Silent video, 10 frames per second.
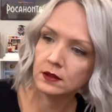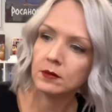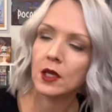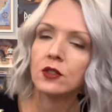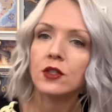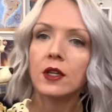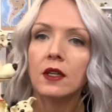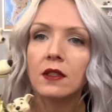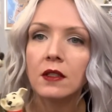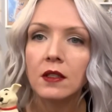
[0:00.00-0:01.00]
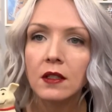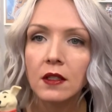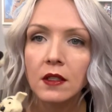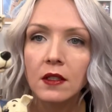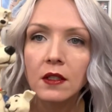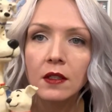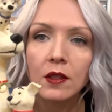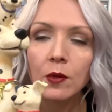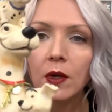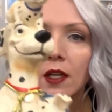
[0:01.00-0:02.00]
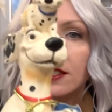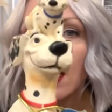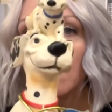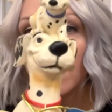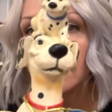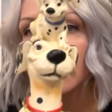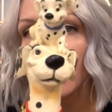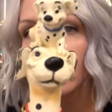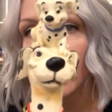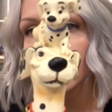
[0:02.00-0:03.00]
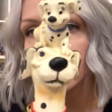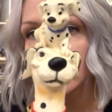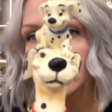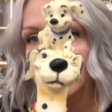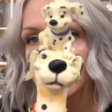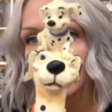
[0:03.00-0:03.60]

I'm not sure. The one on top has eyelashes.